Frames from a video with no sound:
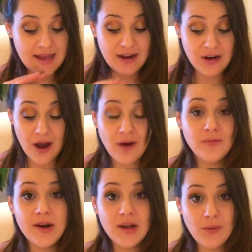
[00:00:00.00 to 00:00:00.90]
Not
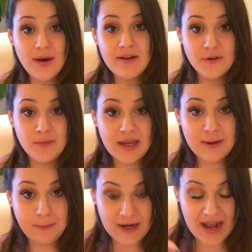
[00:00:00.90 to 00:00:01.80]
running away from
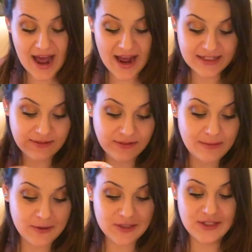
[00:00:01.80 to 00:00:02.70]
it, but actively
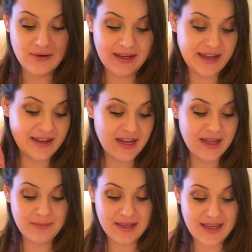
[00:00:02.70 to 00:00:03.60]
pursuing it.
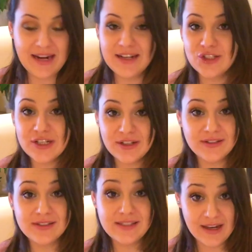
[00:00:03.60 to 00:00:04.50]
I'm getting
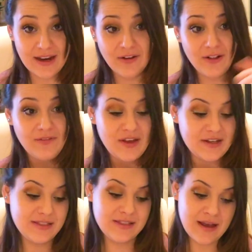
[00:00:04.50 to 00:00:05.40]
chills saying all of
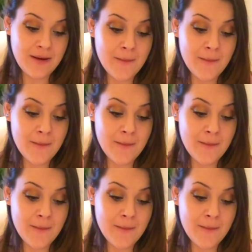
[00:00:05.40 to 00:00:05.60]
this.